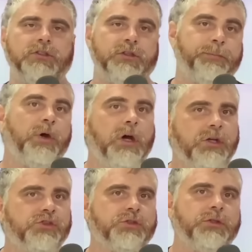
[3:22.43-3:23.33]
to
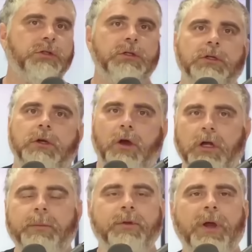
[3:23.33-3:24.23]
push
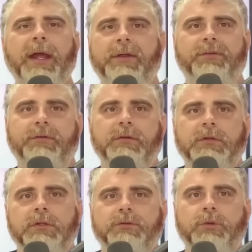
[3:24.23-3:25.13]
RWAs.
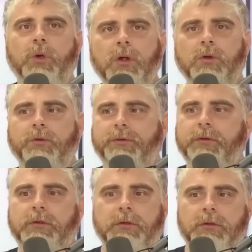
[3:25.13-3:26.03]
Yeah, they, and,
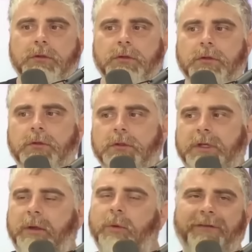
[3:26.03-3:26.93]
and, they and because they
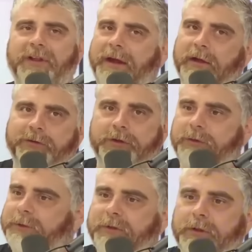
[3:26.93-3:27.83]
can't got, wait for that interview. It's
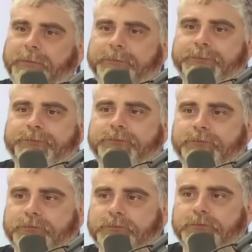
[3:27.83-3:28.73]
gonna be Pyth, so good. Pyth has
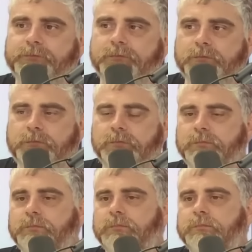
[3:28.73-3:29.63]
direct
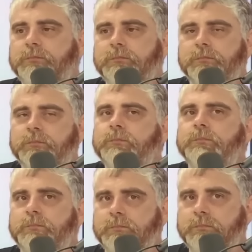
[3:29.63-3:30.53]
relationships and partnerships with
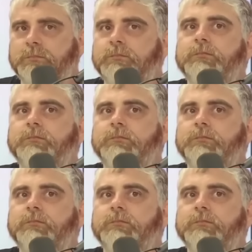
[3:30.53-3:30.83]
Ondo,